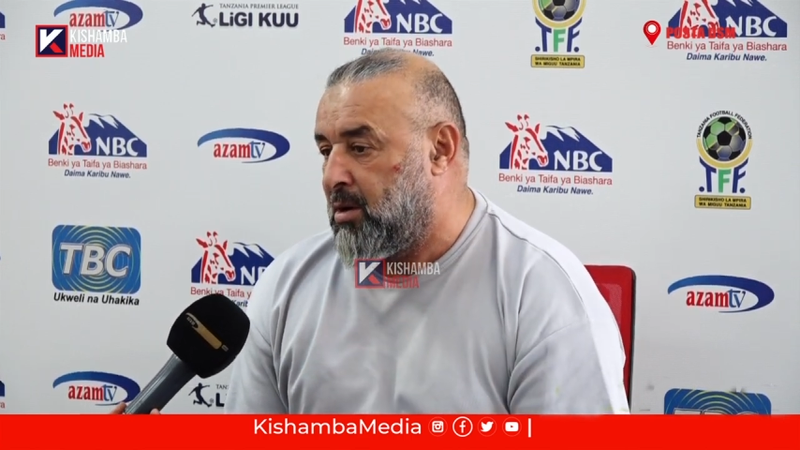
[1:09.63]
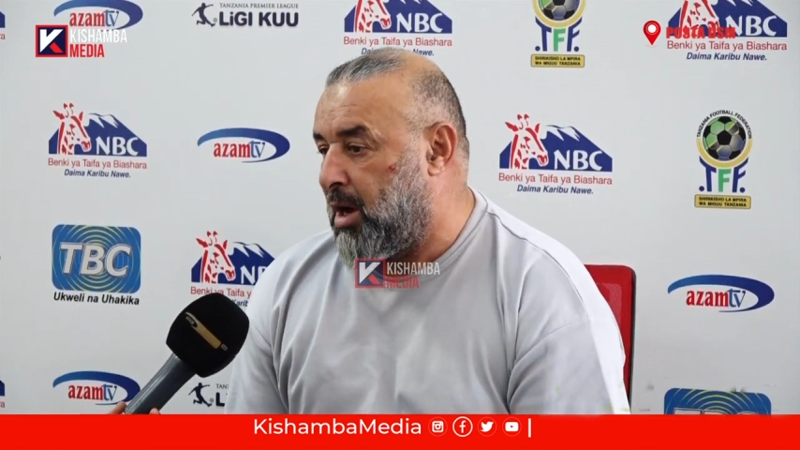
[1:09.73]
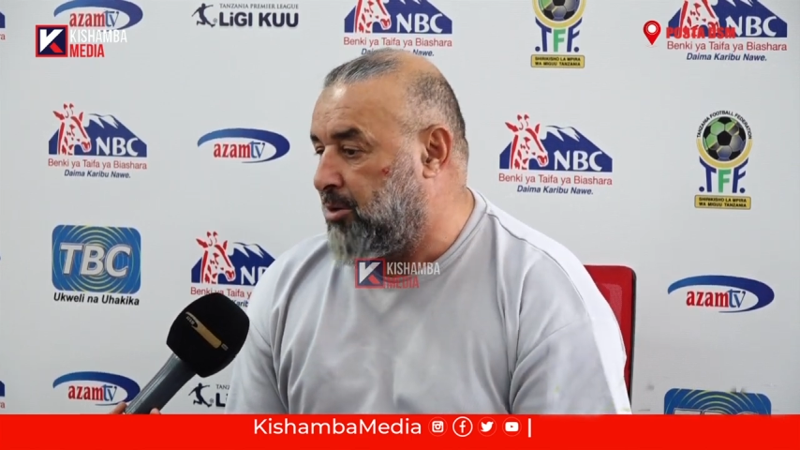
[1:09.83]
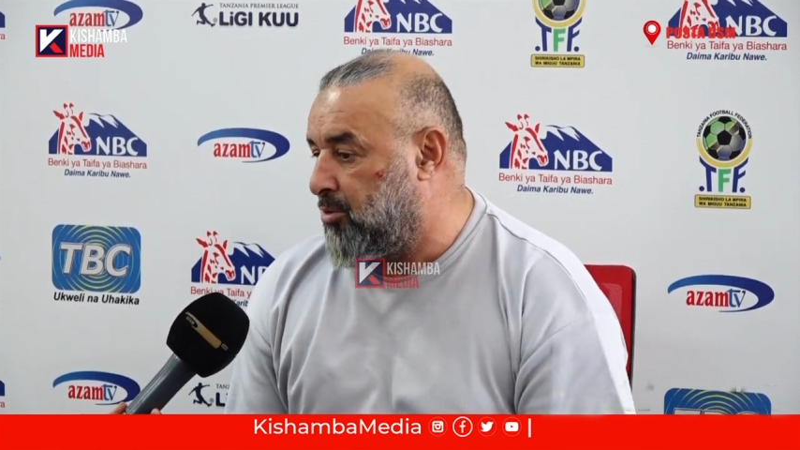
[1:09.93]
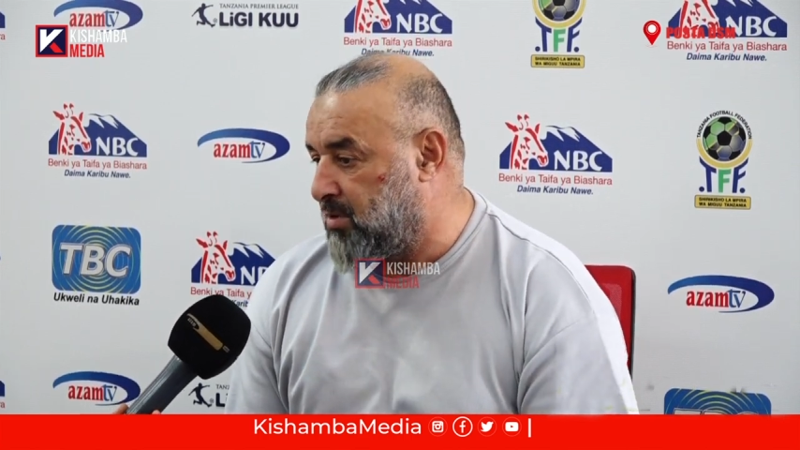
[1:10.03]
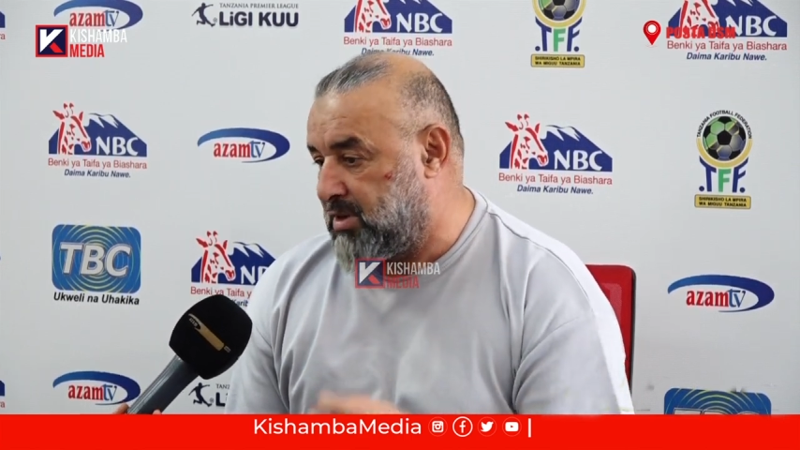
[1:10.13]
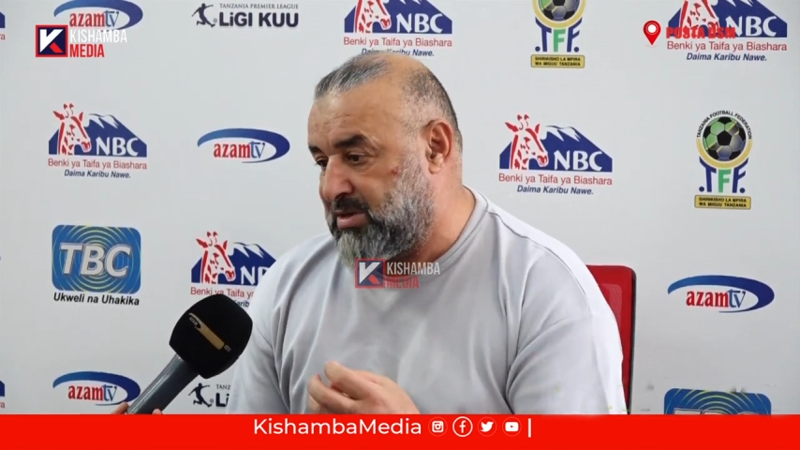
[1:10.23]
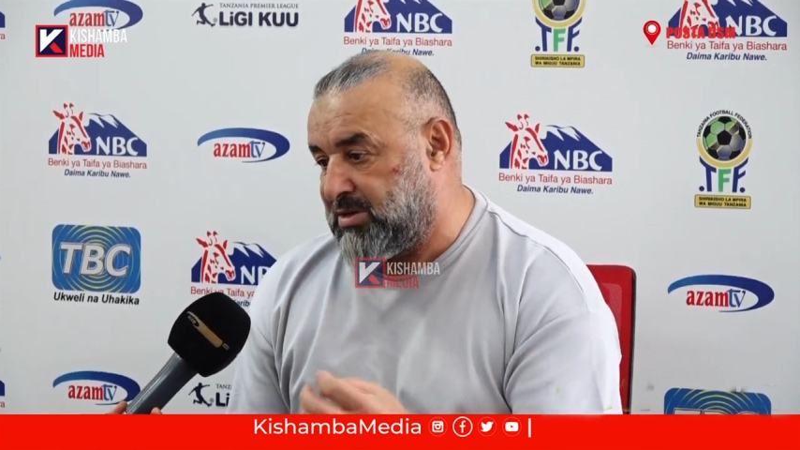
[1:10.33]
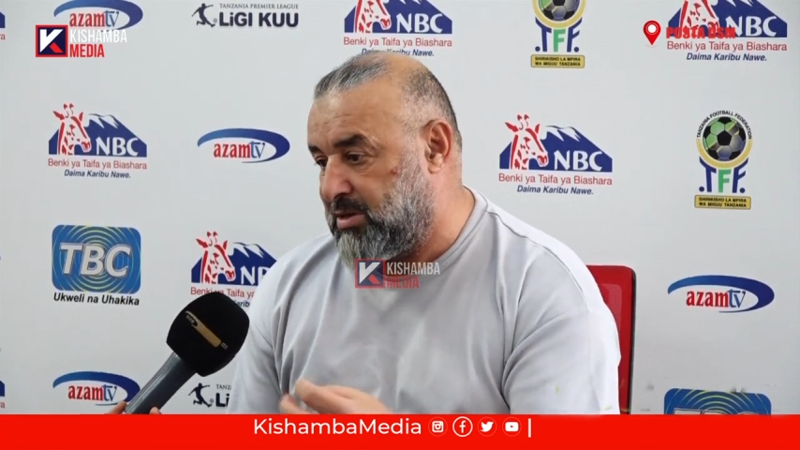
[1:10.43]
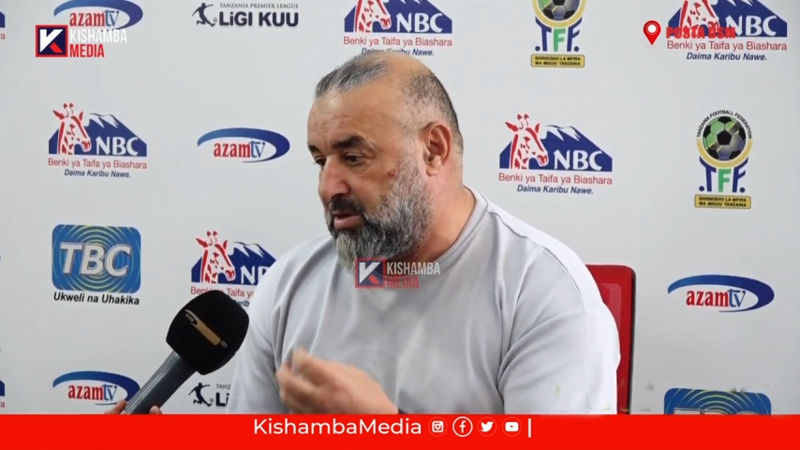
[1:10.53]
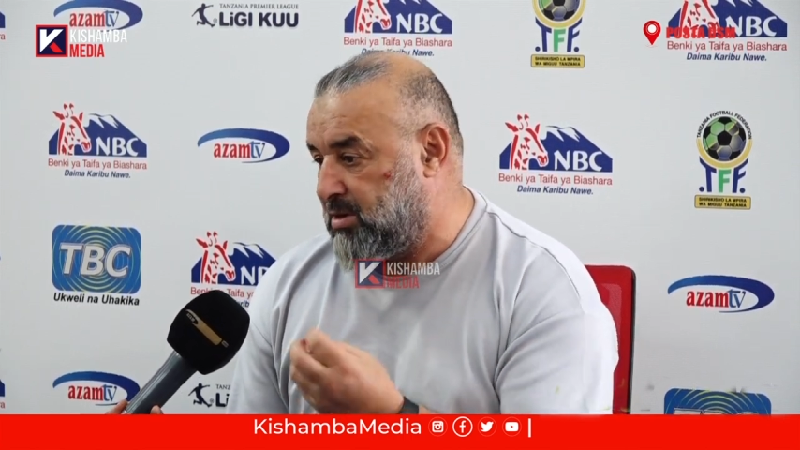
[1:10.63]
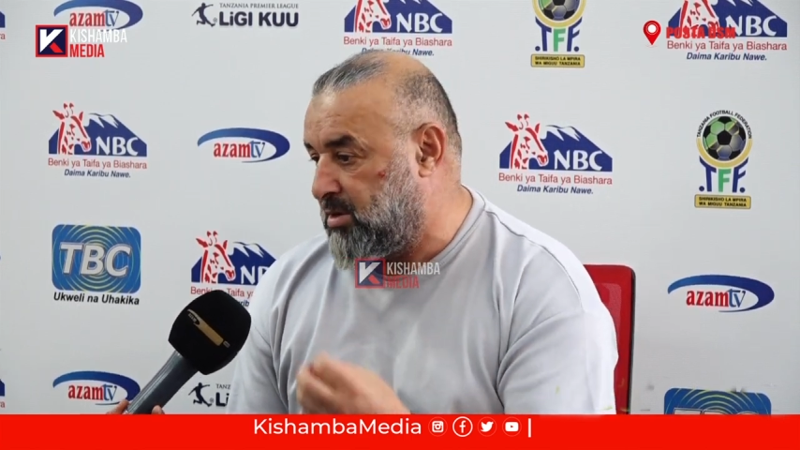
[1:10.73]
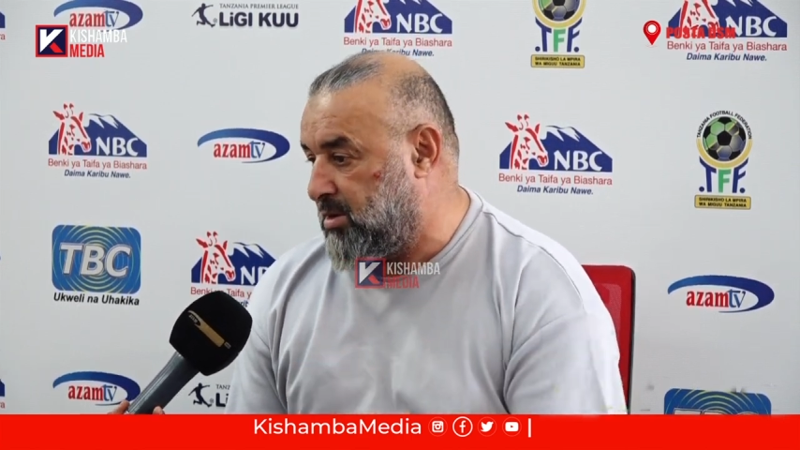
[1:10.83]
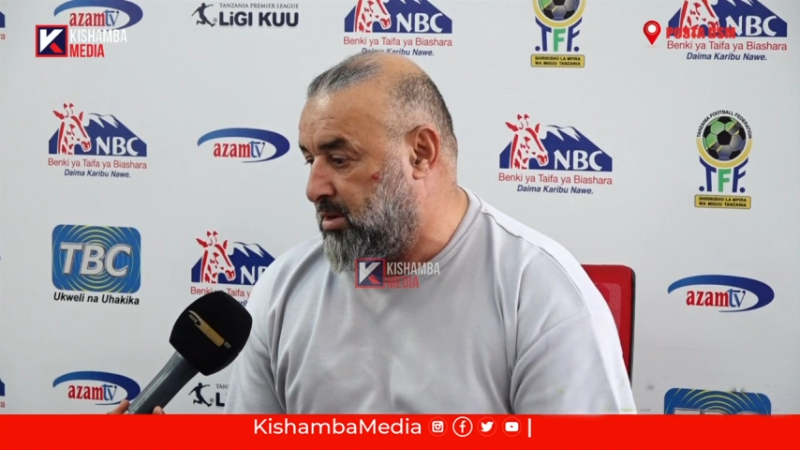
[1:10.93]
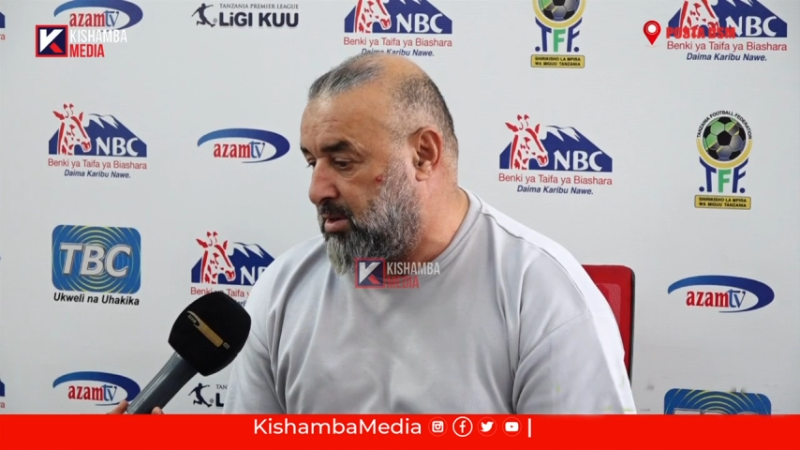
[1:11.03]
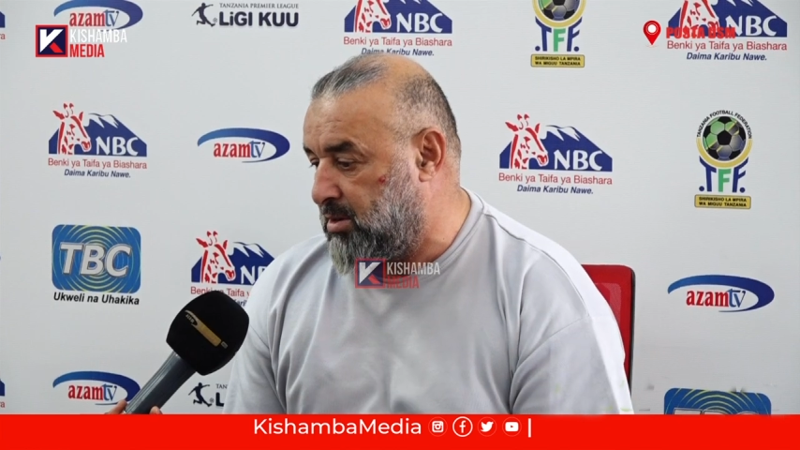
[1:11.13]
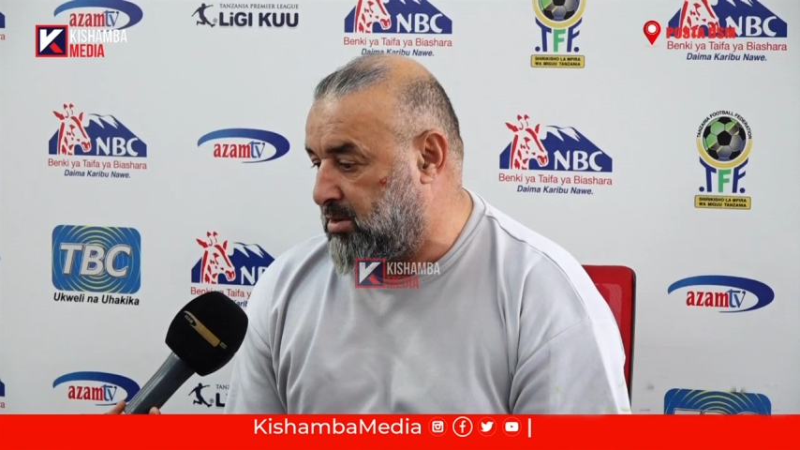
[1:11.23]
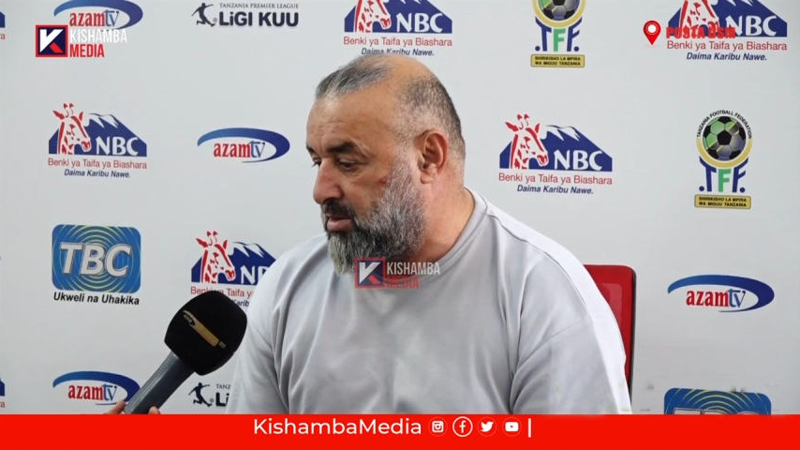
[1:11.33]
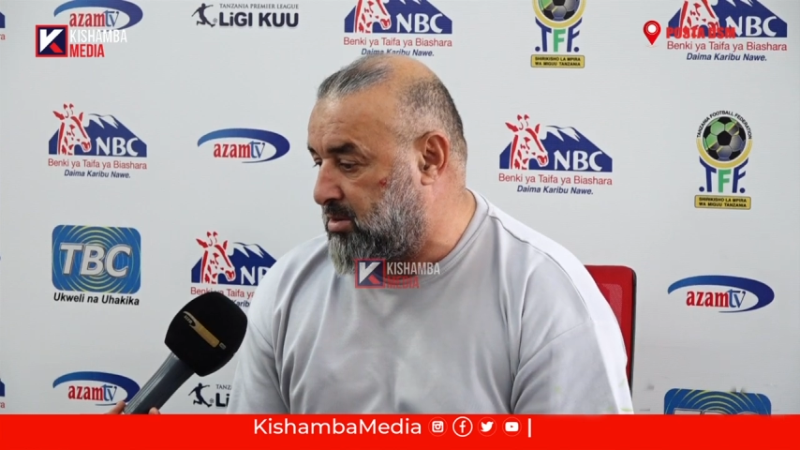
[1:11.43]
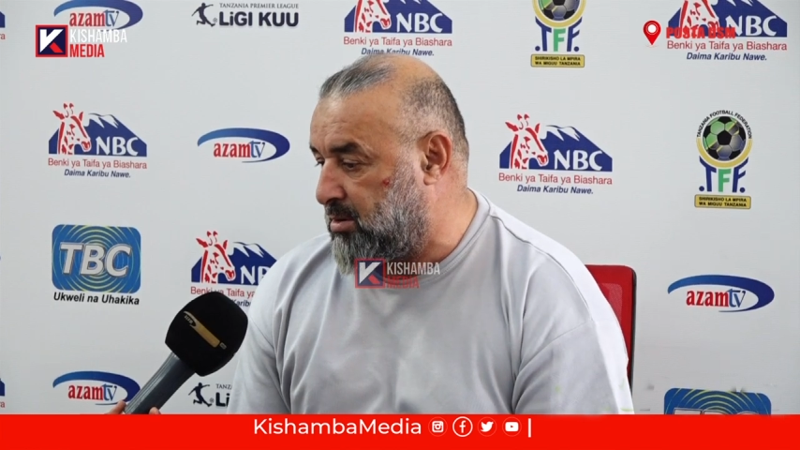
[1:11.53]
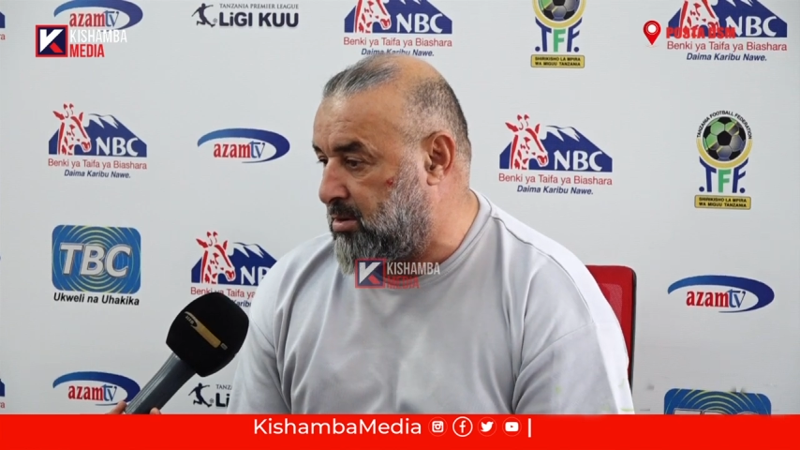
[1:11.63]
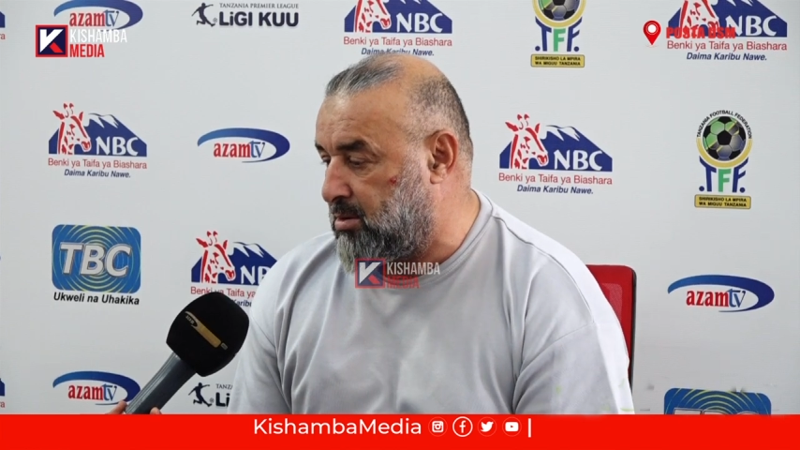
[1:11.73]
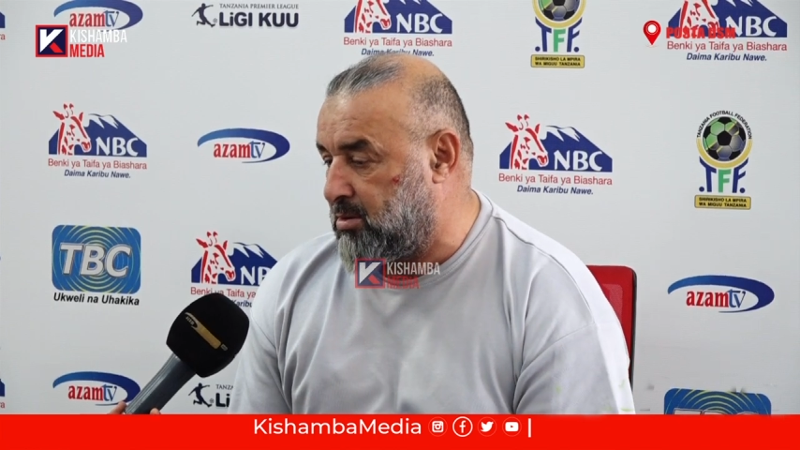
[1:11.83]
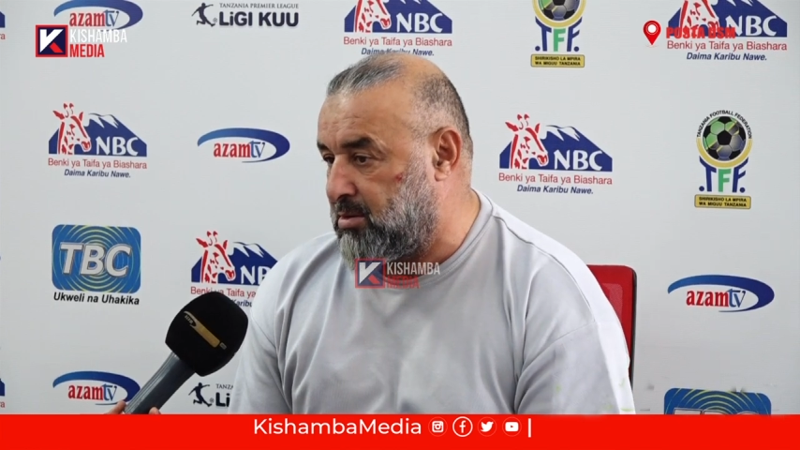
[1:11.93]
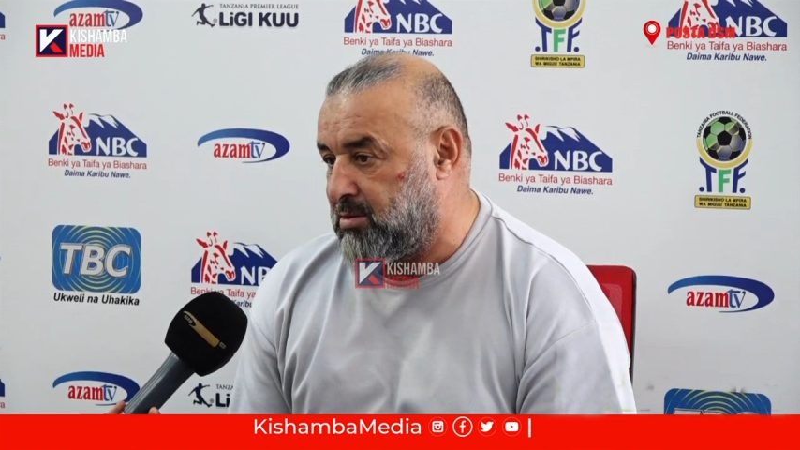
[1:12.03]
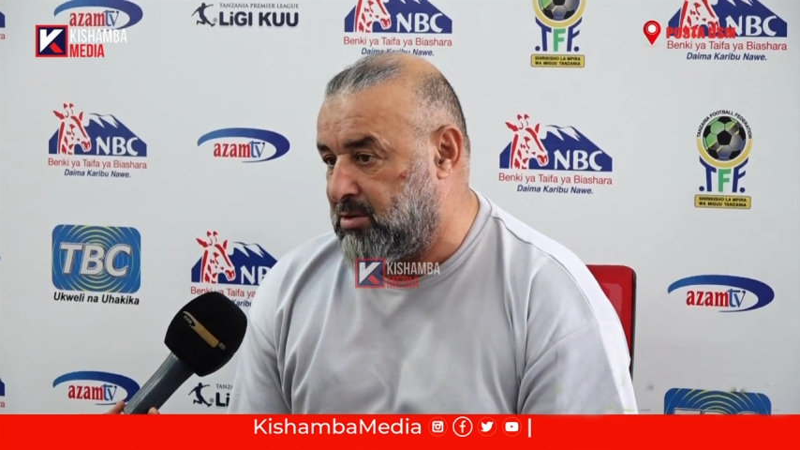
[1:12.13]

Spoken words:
I know that it's a